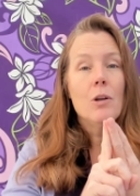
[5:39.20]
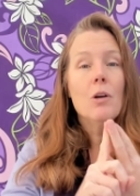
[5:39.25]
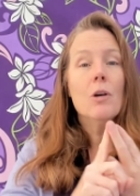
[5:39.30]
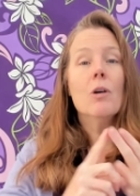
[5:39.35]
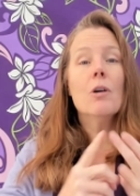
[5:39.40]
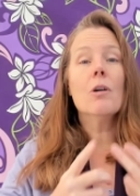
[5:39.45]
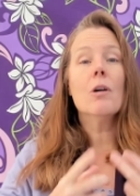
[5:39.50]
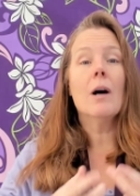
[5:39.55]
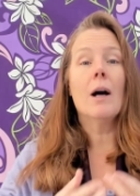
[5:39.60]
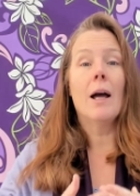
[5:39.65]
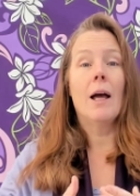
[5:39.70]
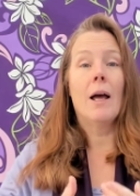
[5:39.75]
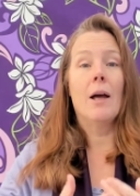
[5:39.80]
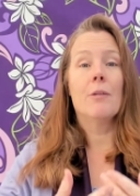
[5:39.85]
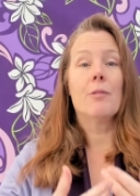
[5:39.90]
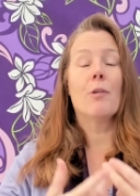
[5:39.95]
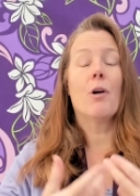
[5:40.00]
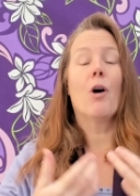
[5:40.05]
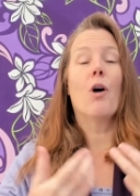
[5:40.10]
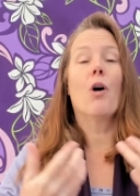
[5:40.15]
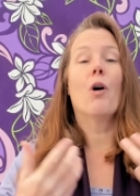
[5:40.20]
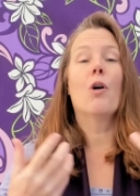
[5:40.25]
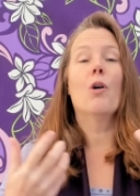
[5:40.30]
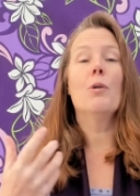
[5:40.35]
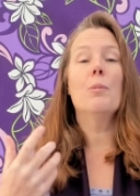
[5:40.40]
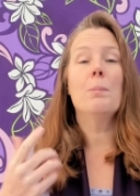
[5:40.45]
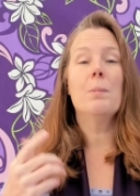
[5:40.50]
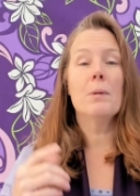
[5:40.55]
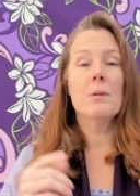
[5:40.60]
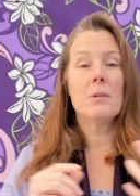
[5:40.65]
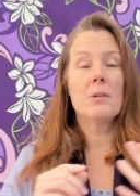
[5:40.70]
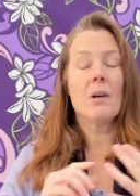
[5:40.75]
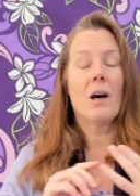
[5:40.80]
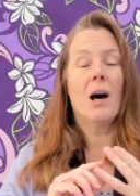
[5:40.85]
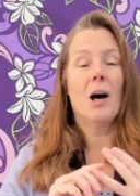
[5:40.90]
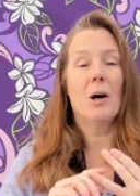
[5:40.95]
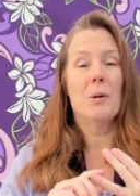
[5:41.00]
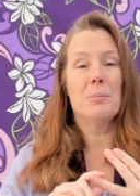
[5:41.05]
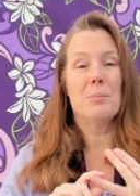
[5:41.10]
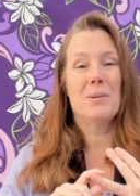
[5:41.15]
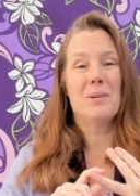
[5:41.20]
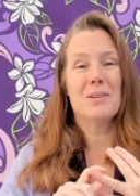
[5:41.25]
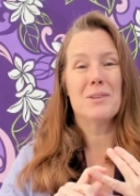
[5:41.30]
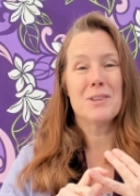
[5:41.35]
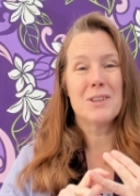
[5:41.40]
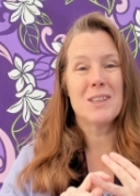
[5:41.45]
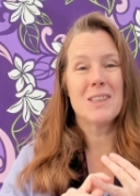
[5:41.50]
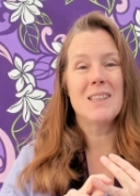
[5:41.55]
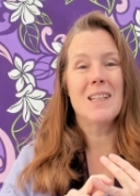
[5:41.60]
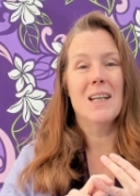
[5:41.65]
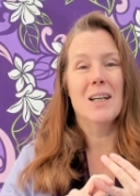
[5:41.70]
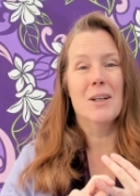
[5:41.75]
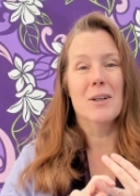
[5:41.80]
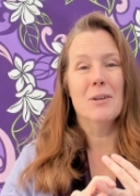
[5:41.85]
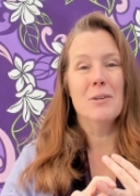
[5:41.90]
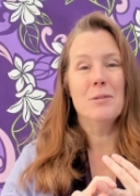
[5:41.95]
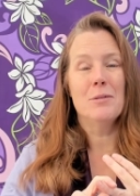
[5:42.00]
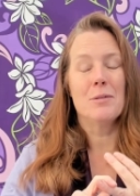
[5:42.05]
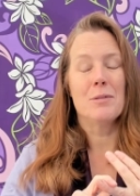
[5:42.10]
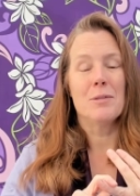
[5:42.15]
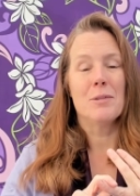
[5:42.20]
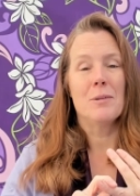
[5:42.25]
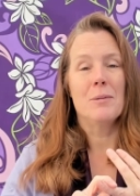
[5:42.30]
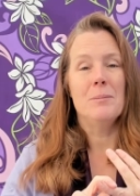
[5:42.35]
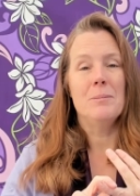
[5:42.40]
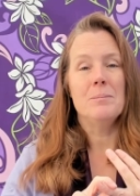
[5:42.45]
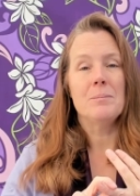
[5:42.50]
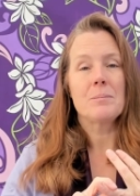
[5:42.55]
you have opened up yourself